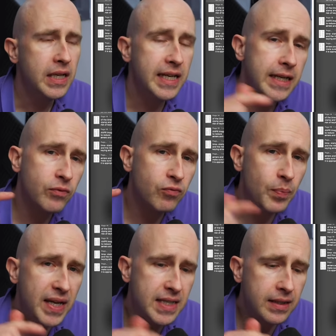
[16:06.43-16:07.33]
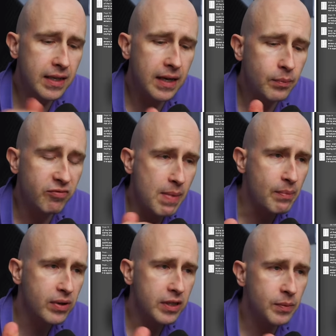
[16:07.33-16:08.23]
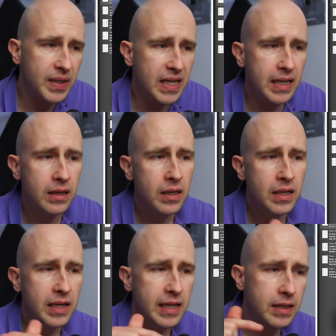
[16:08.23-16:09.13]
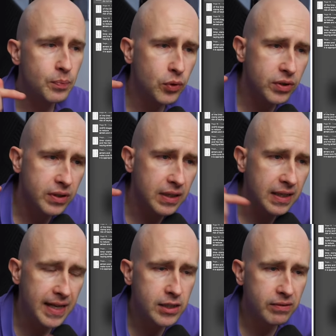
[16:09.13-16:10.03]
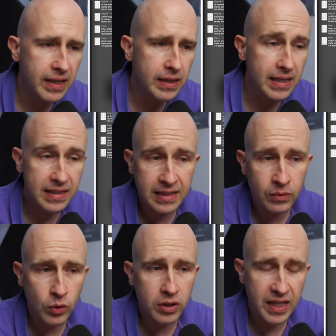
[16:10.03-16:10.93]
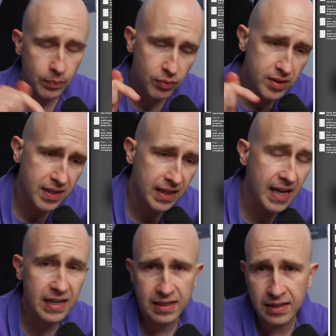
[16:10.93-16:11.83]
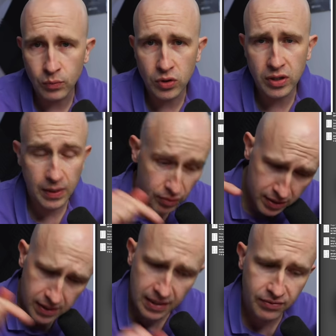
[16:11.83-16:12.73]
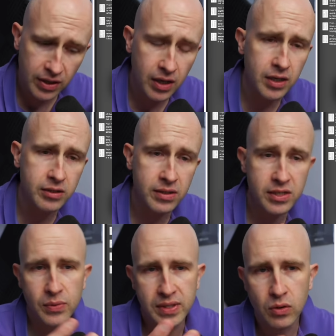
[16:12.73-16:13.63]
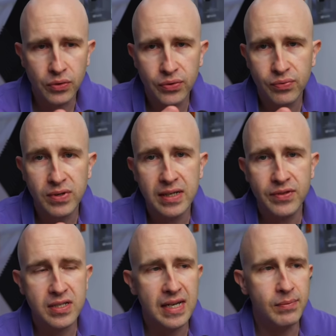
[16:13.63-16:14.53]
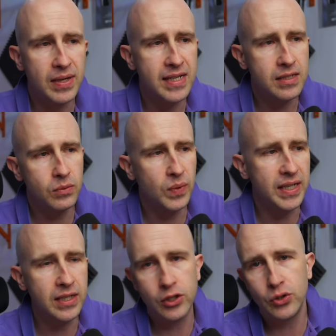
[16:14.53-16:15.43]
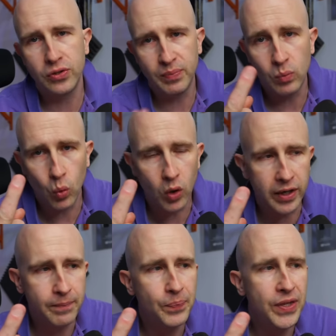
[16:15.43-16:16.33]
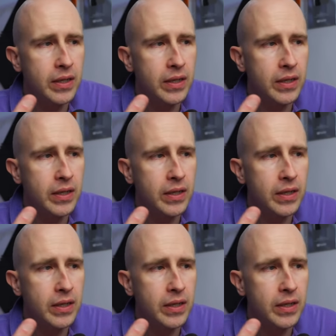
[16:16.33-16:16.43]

He'd repeated the number. Remember at the beginning, he'd put the letter in, it didn't work. He pressed it again, it didn't work. He pressed it even harder, and so he's got three of the same letter when it should have been one.